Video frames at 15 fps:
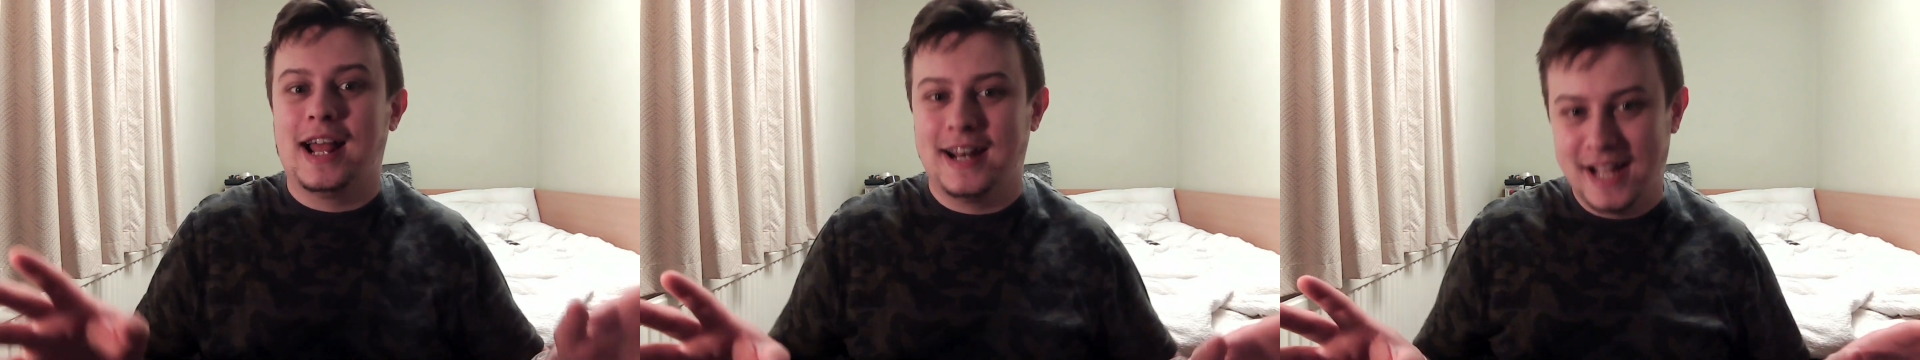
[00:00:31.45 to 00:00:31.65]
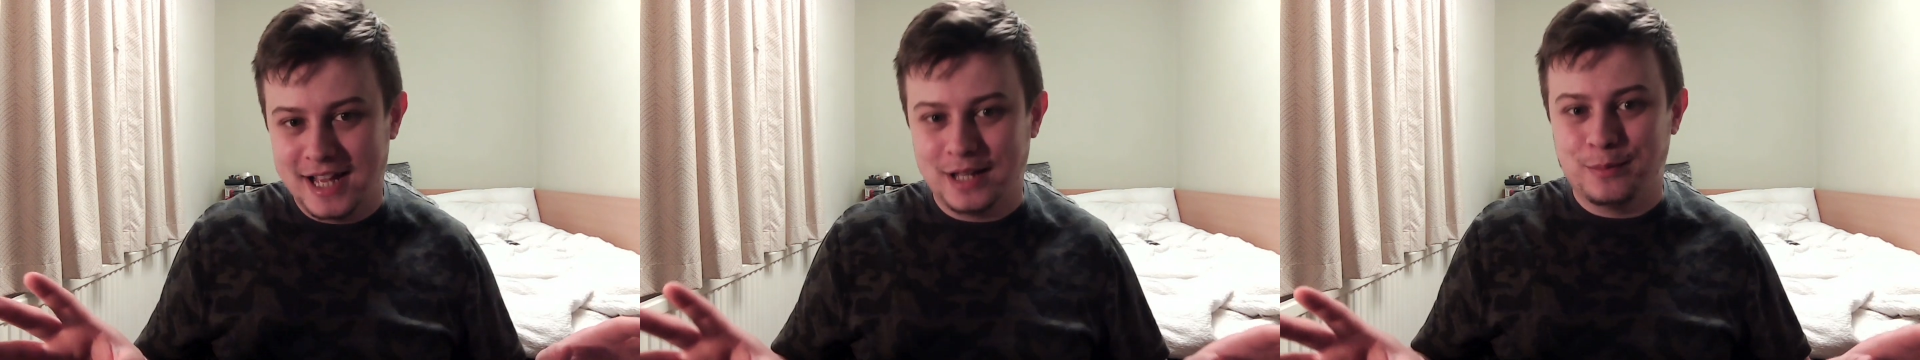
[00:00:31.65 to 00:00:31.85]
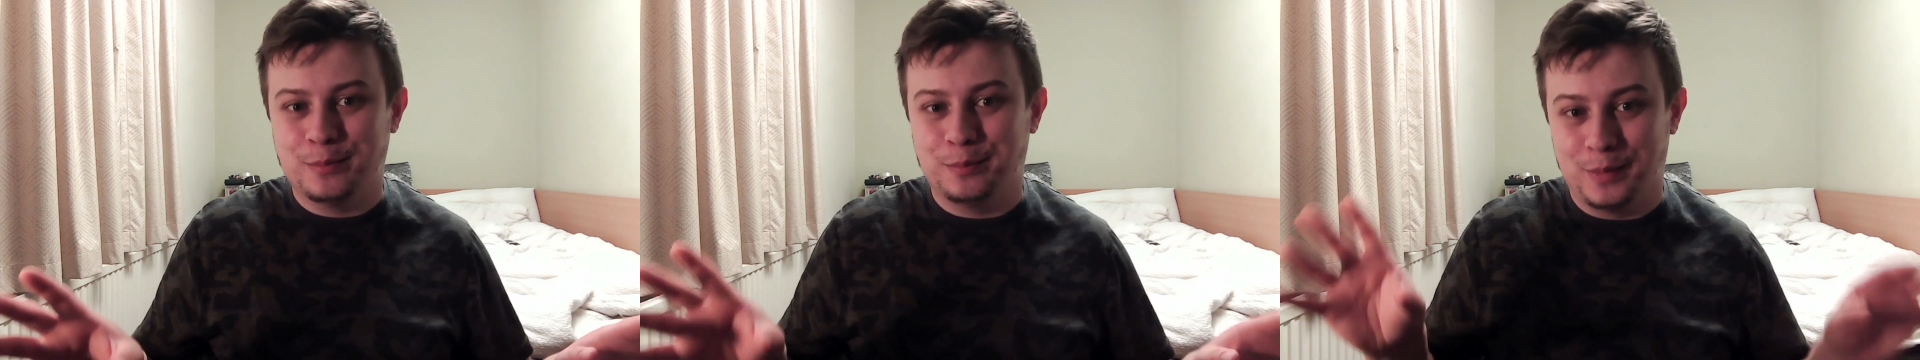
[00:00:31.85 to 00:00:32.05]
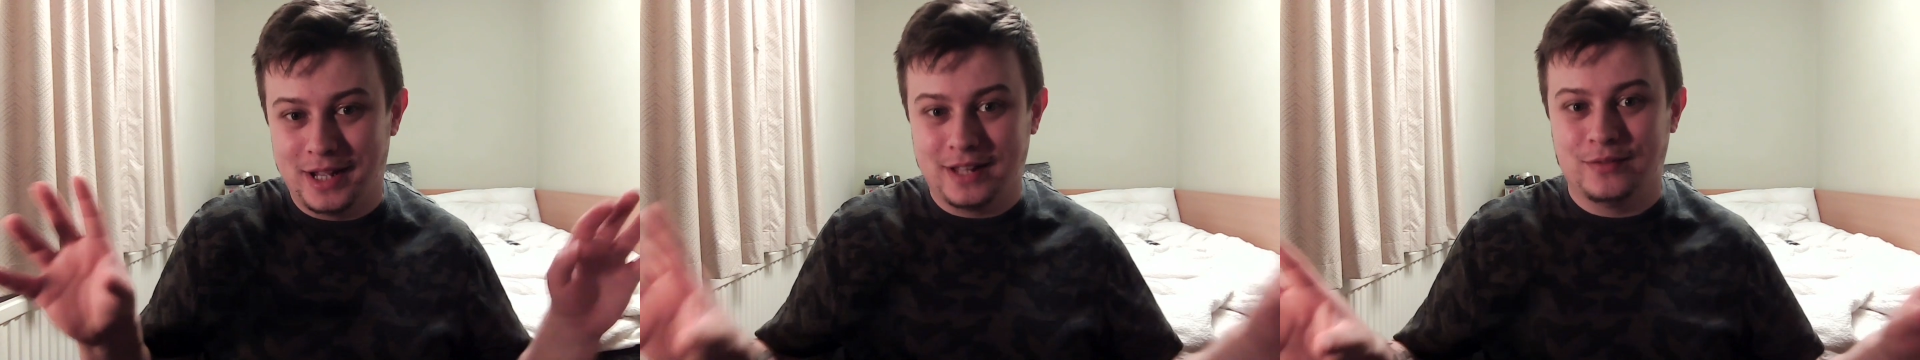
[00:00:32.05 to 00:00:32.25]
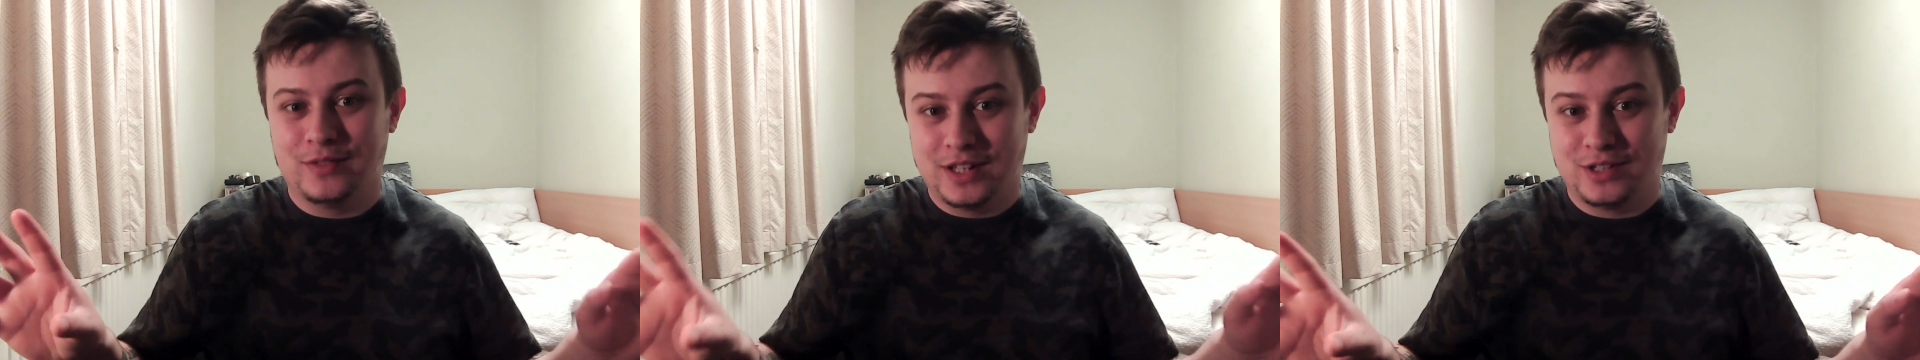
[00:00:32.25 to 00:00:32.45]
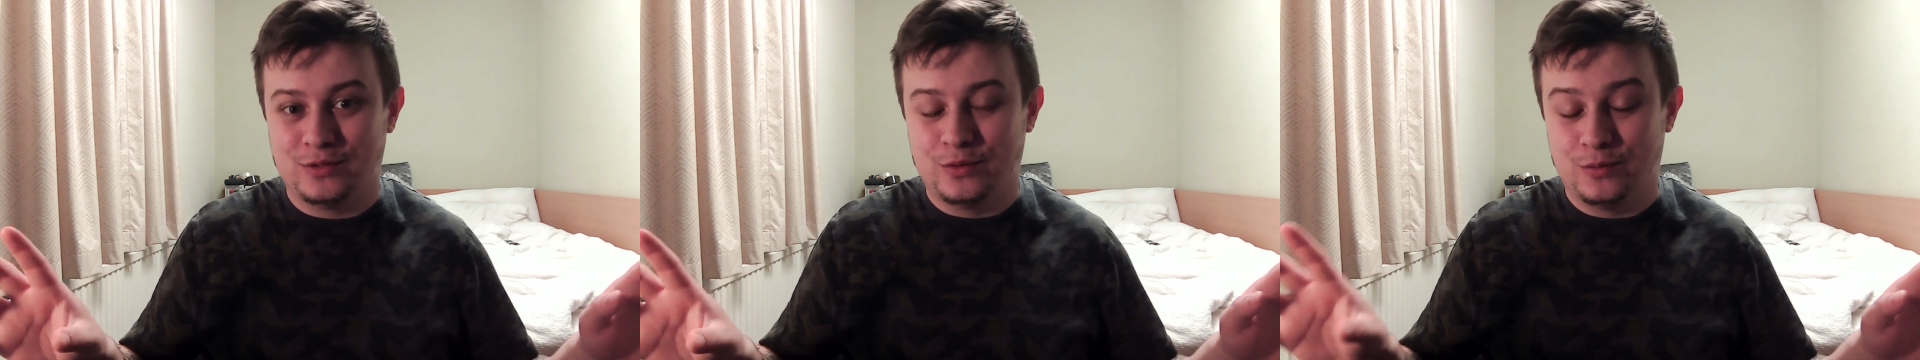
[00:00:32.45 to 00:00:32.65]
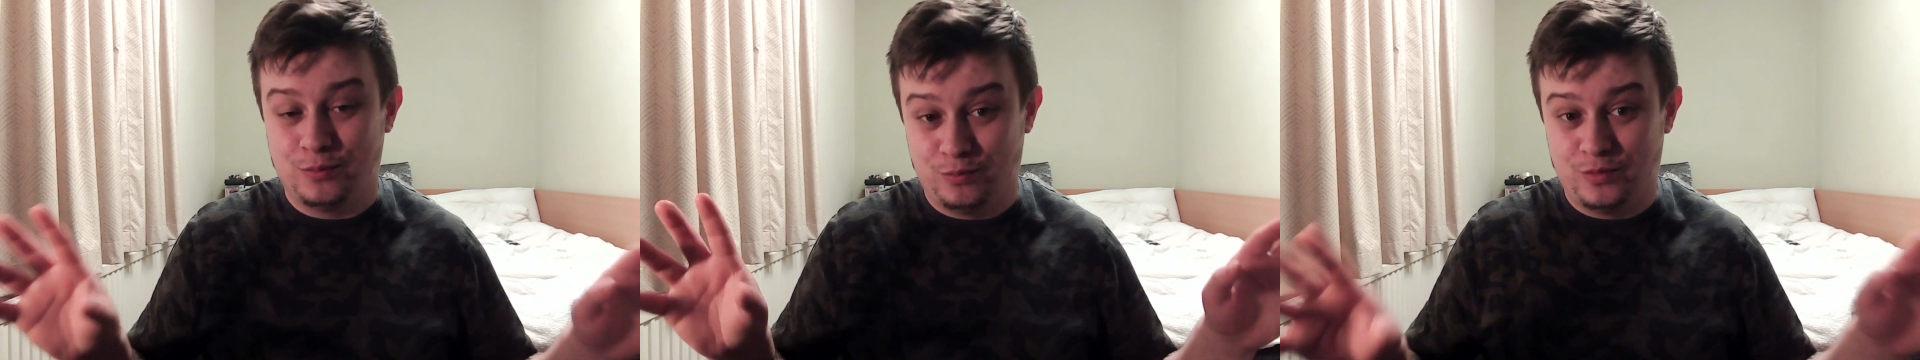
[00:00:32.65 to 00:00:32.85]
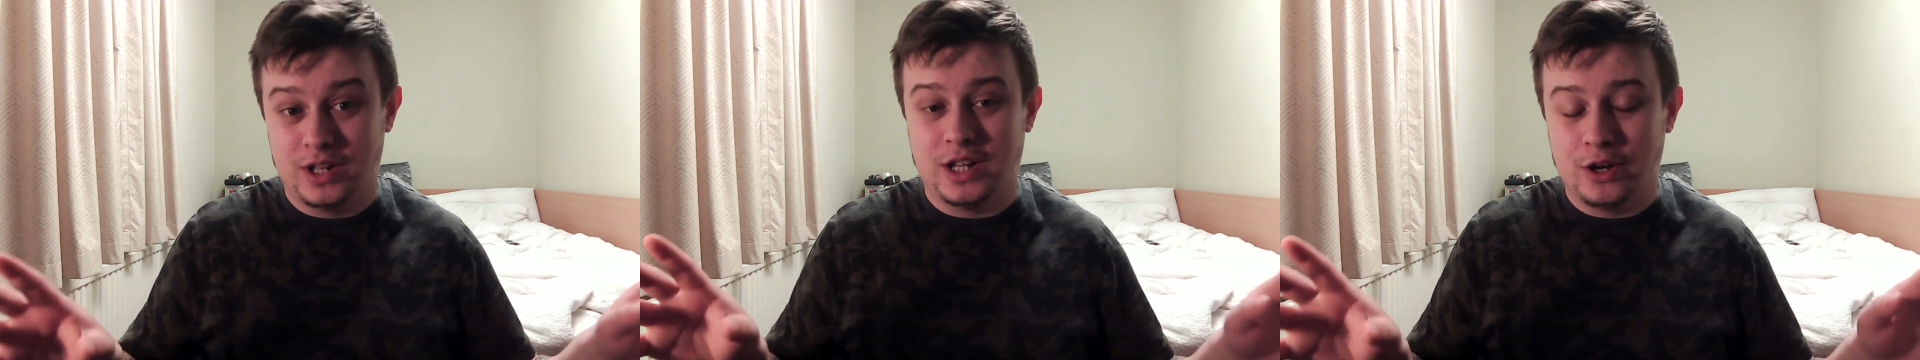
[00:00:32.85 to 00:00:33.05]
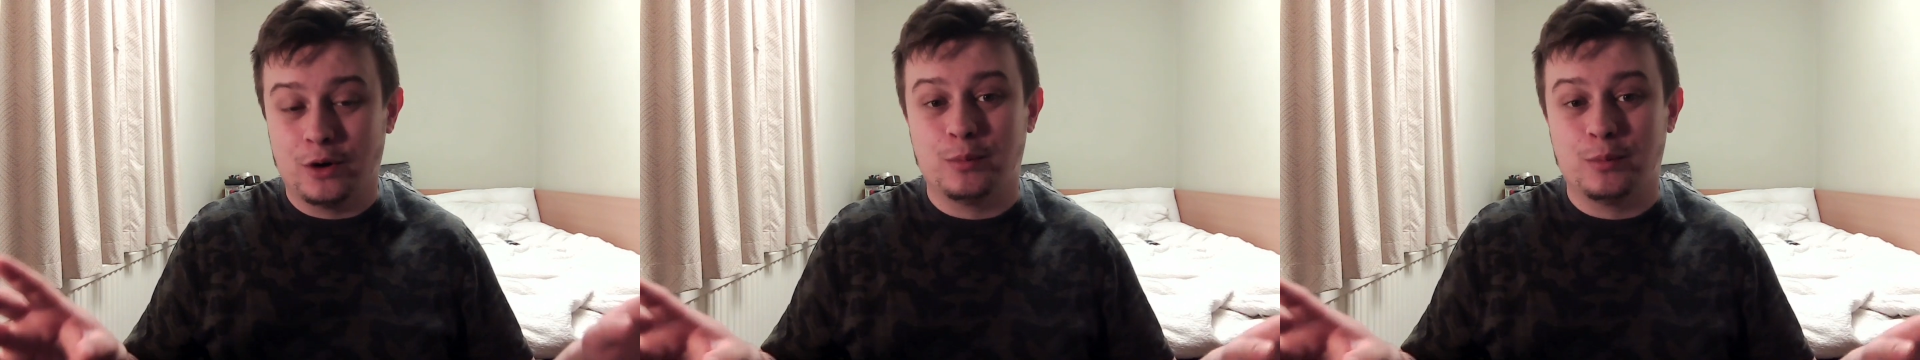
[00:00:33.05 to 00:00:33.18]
name in this video,